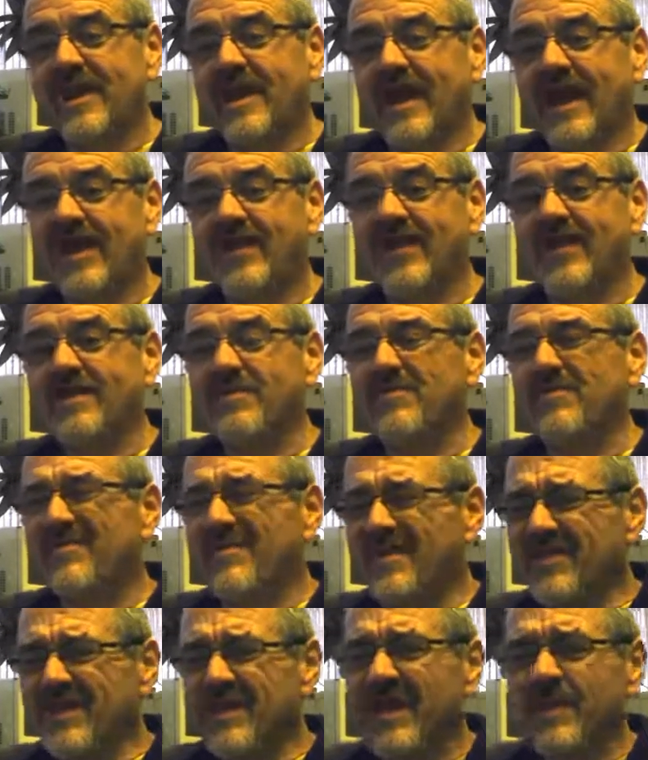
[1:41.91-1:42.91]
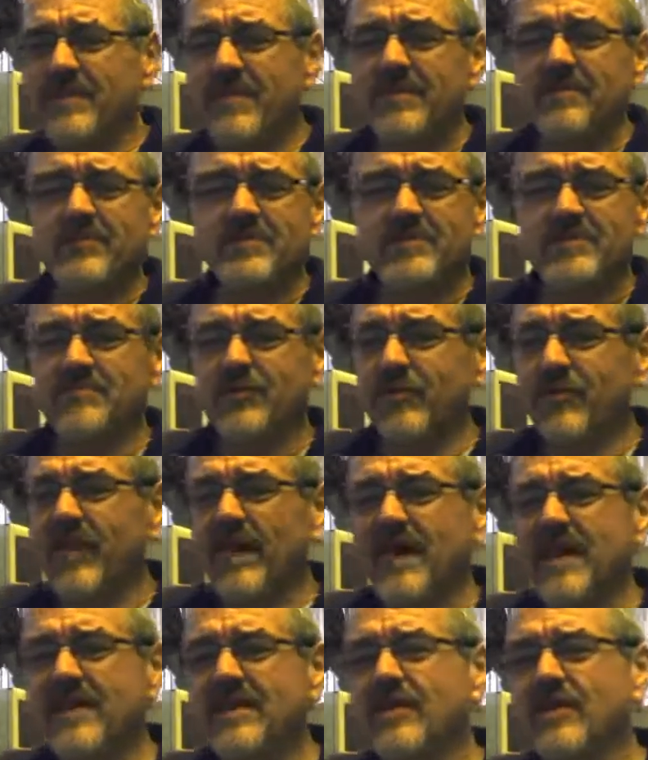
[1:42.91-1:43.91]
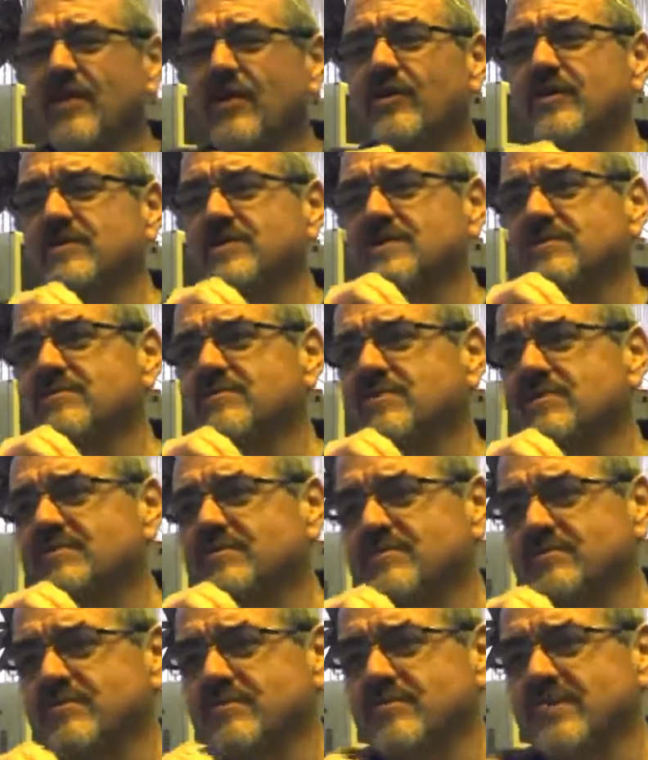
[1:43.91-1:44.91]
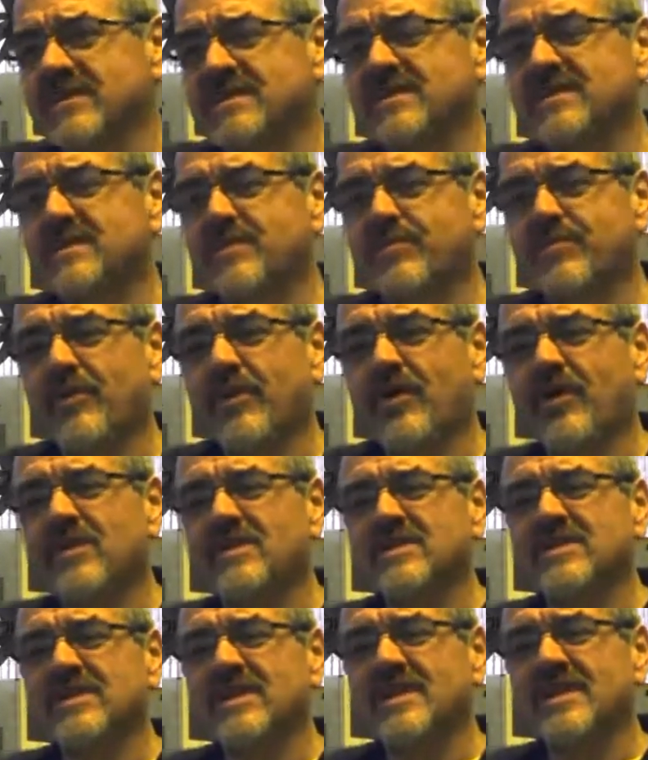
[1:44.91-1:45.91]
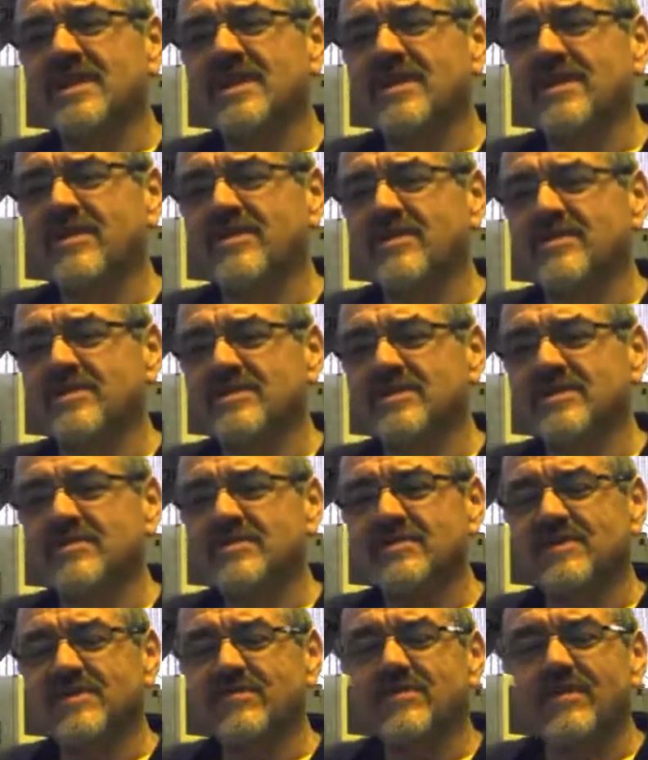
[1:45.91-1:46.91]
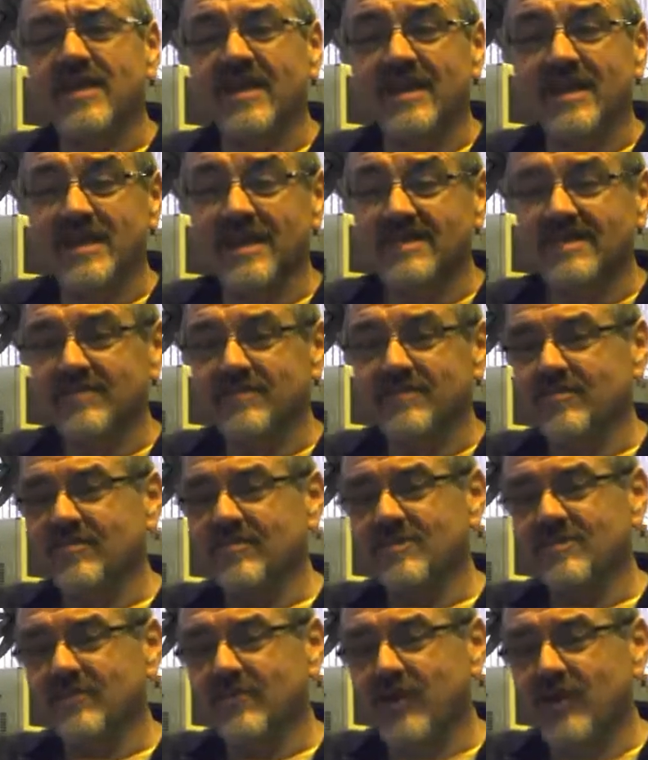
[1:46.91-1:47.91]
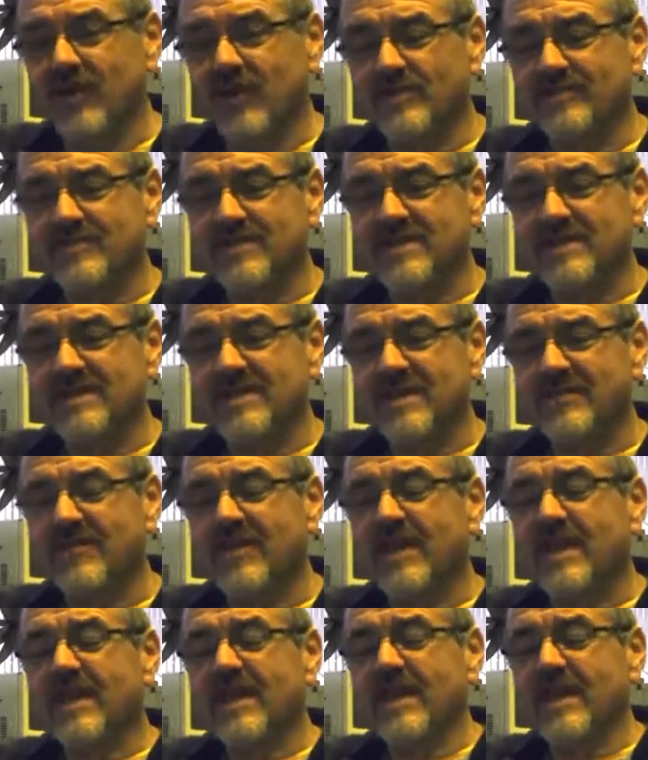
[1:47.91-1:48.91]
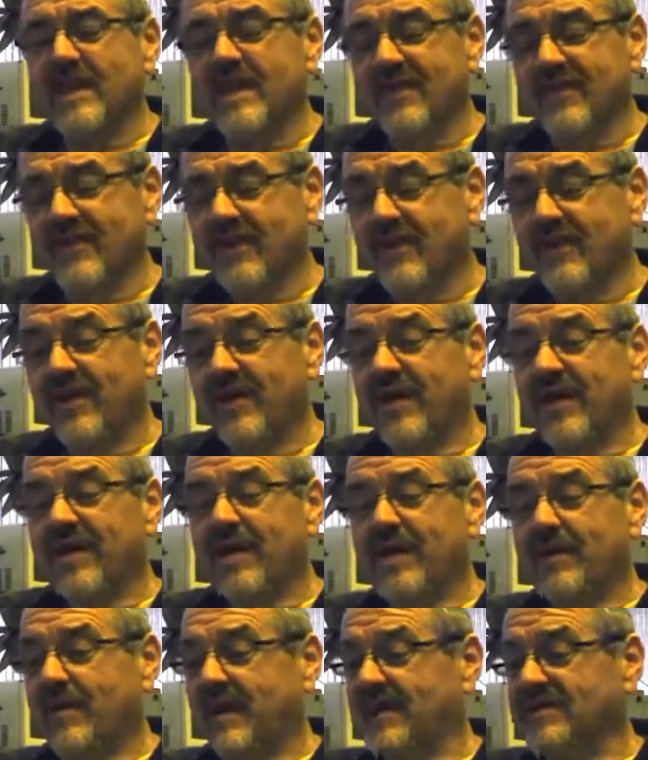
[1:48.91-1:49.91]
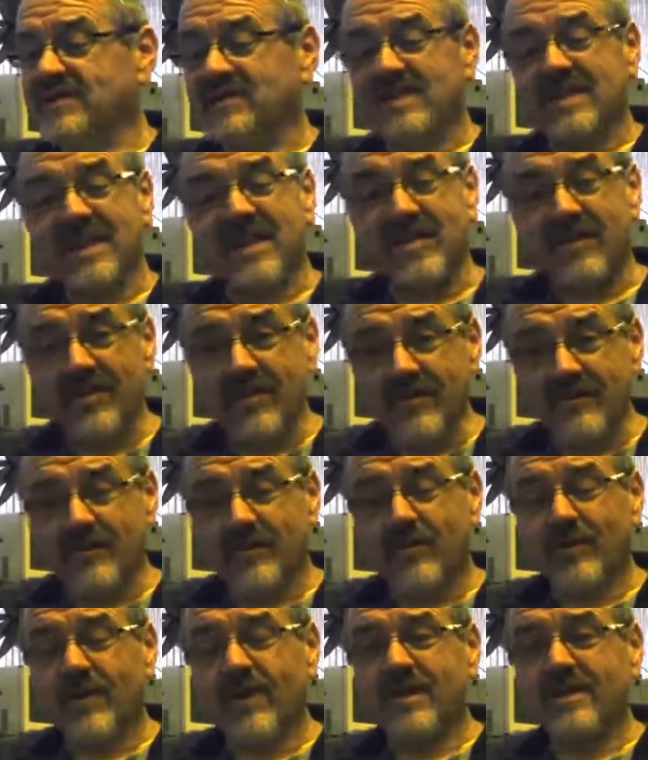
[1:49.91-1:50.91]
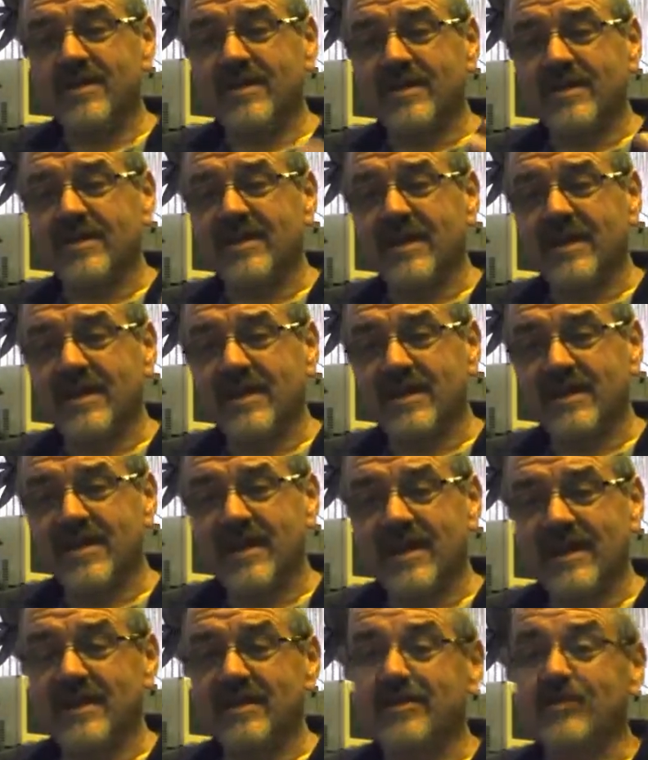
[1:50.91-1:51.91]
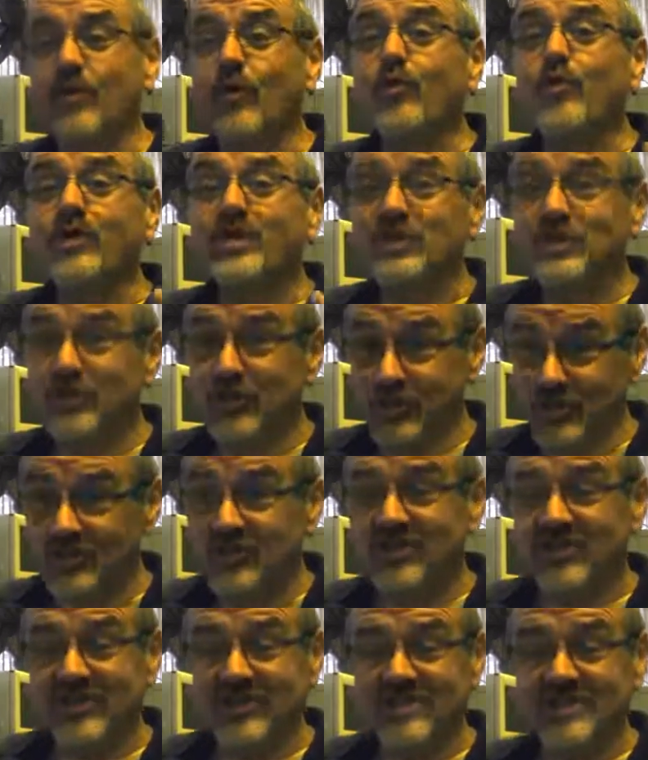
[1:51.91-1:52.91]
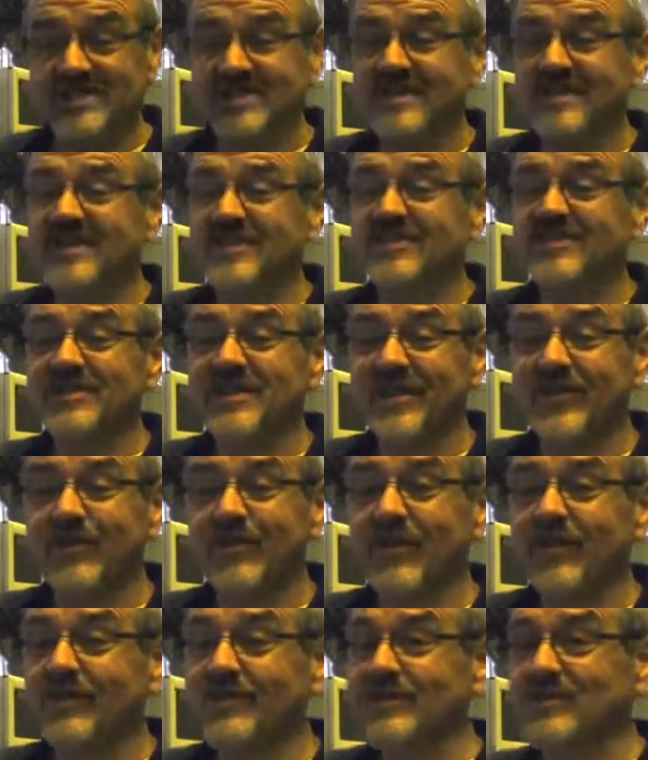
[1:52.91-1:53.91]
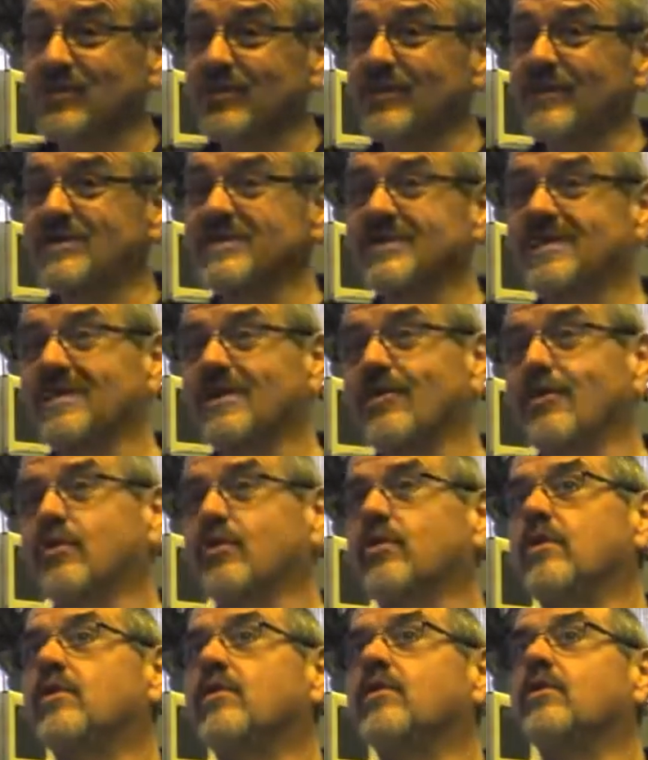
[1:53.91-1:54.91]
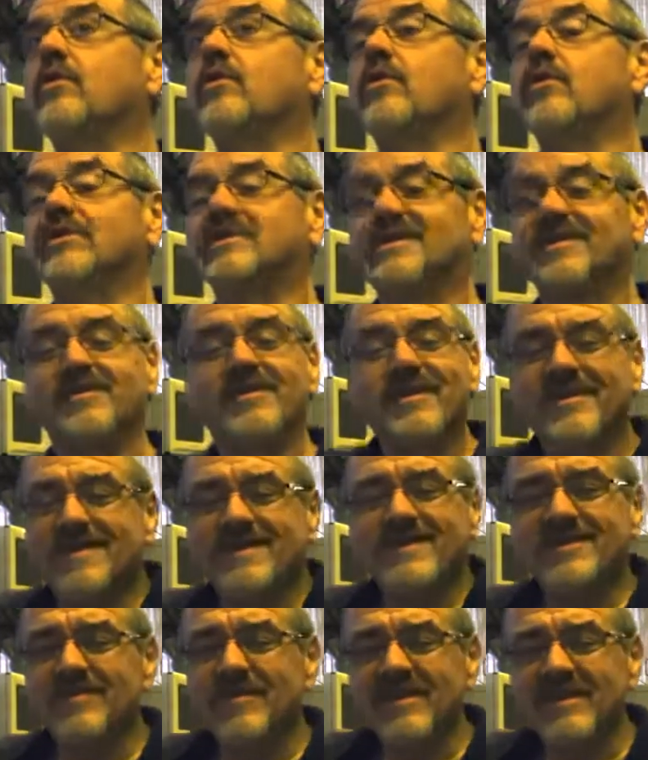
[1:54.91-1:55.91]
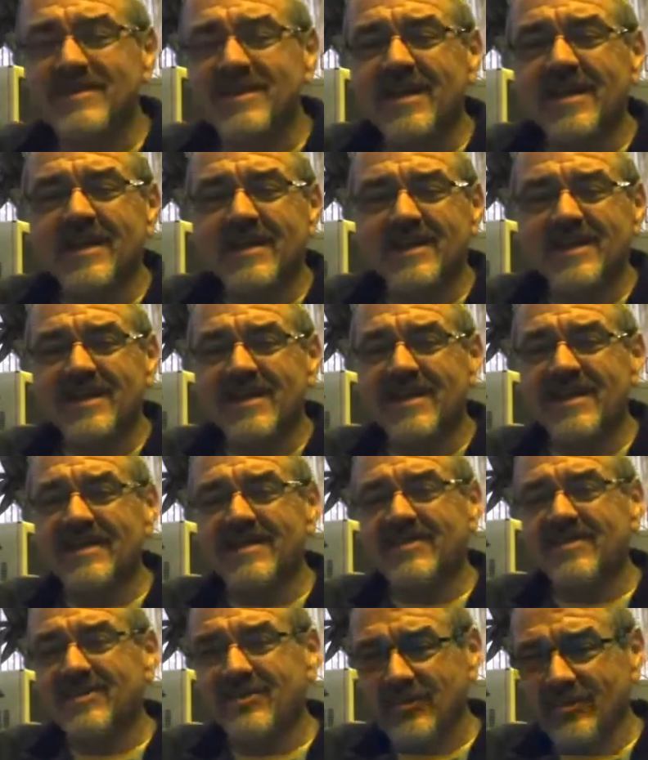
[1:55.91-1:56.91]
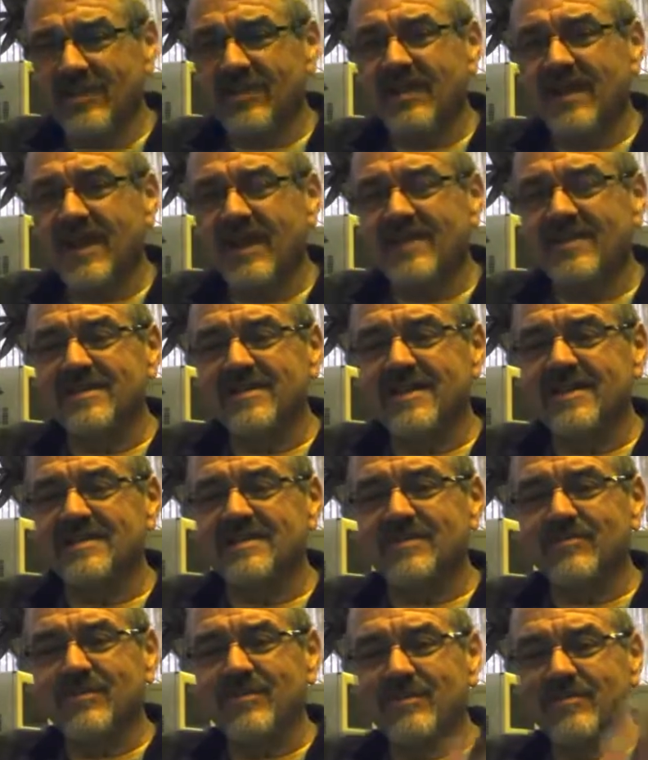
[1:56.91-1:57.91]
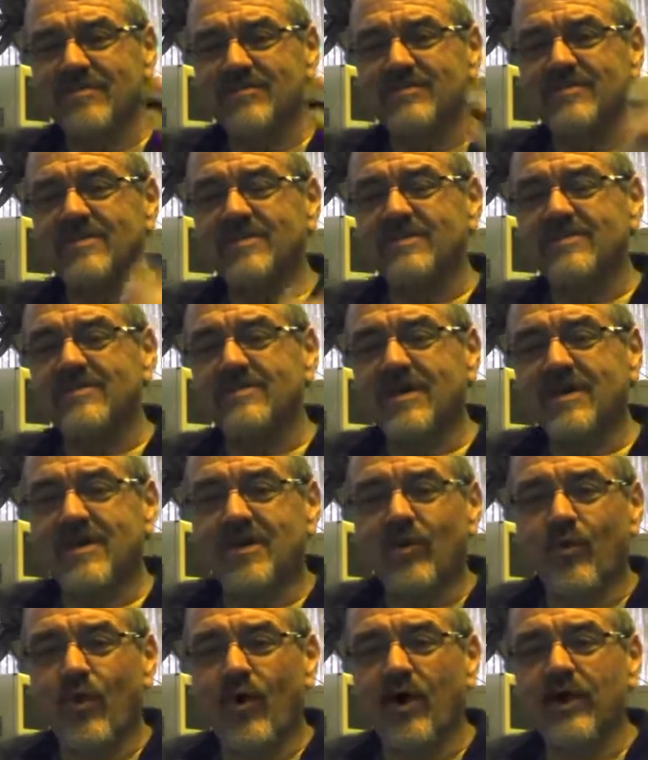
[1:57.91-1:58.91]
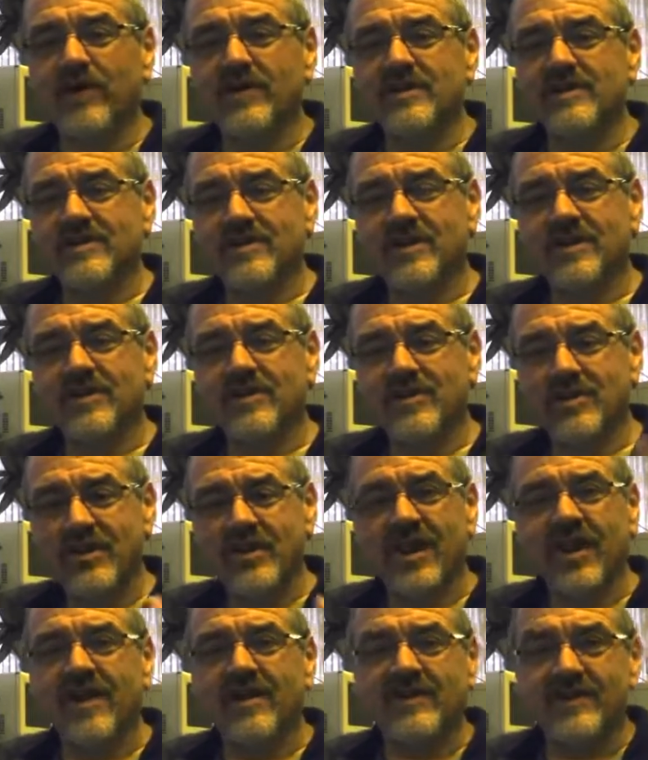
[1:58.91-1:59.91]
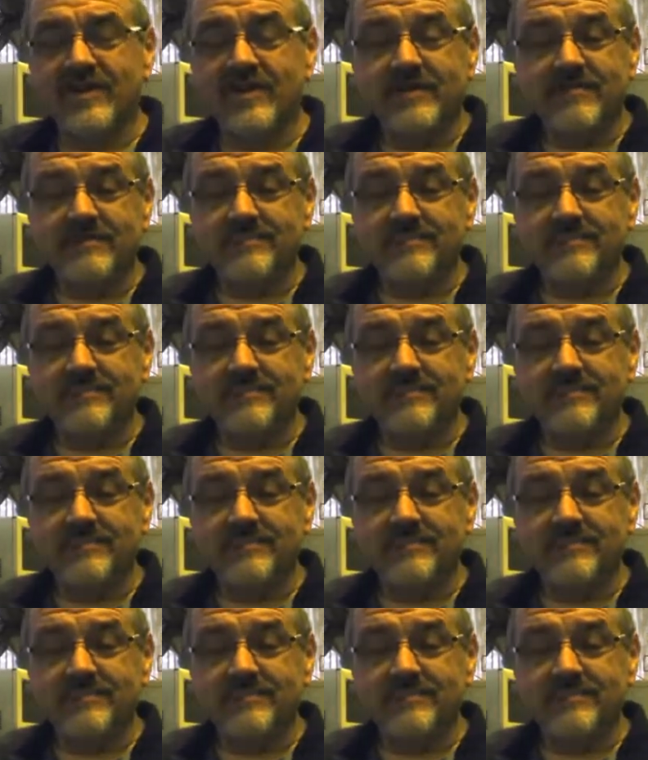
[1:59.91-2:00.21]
And then I may put some oregano or some minced up parsley or something like that, some herbs and stuff in there, and I just let it cook for a while, and it reduces. See, there's another one of those words that you go, oh, it just means you let it cook, and some of the water is going to cook out of it.